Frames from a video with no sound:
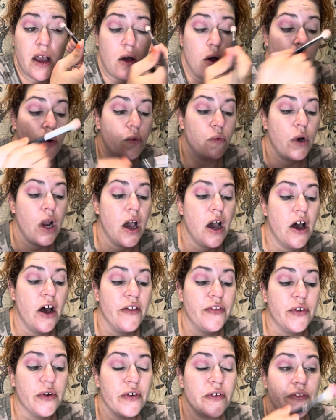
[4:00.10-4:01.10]
own
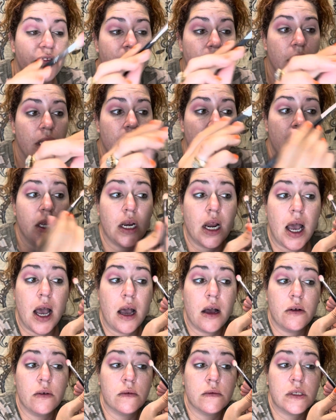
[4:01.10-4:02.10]
other than I
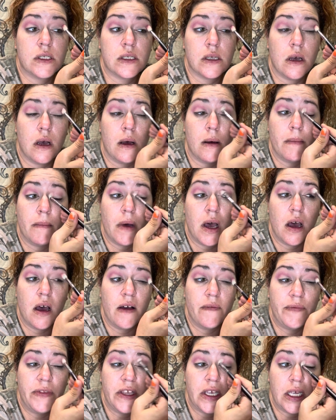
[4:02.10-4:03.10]
own some
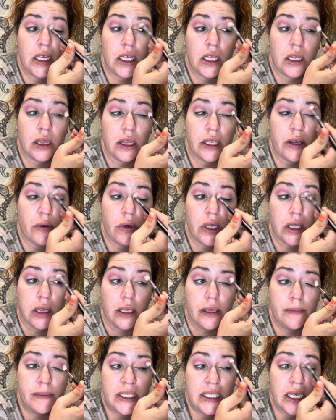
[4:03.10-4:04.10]
of the liquid
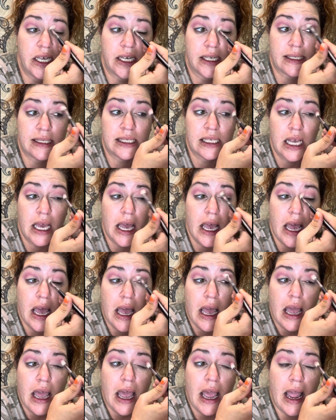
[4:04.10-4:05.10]
lipsticks.
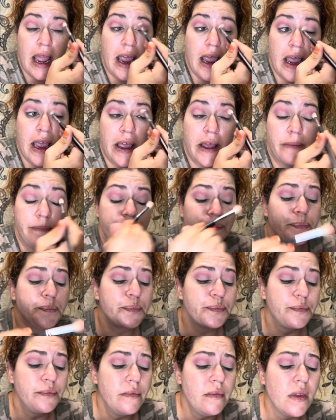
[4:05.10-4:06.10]
And
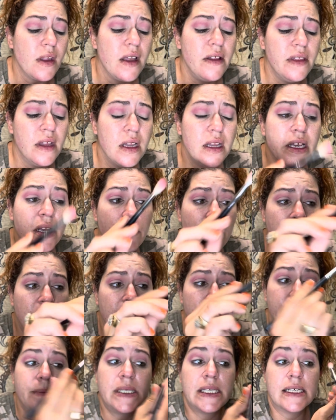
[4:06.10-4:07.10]
the liquid
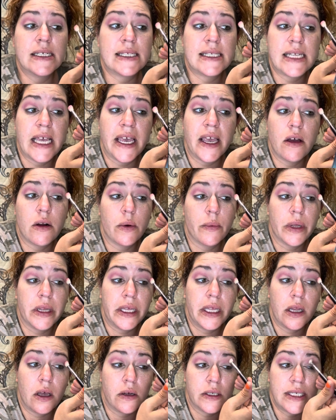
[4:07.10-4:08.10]
lipsticks stay on a
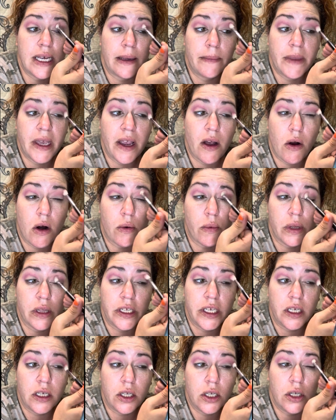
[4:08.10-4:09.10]
really long time. They are
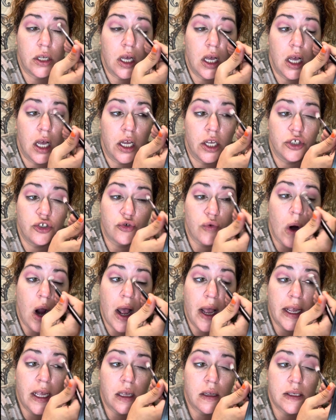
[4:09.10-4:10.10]
really uh,
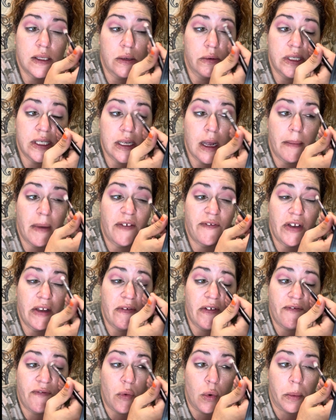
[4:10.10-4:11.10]
drying, so it's not my
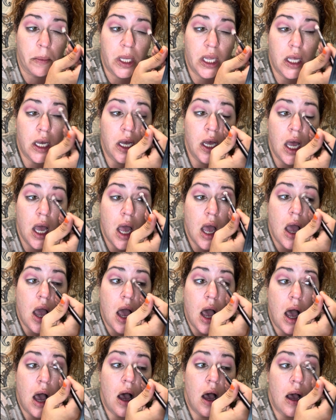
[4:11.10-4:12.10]
favorite formula.
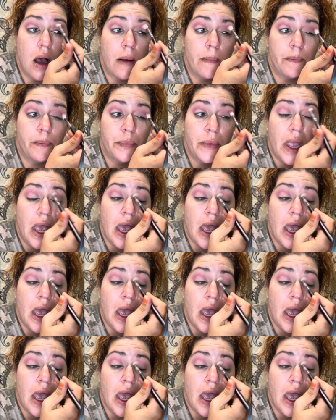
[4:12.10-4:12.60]
Um,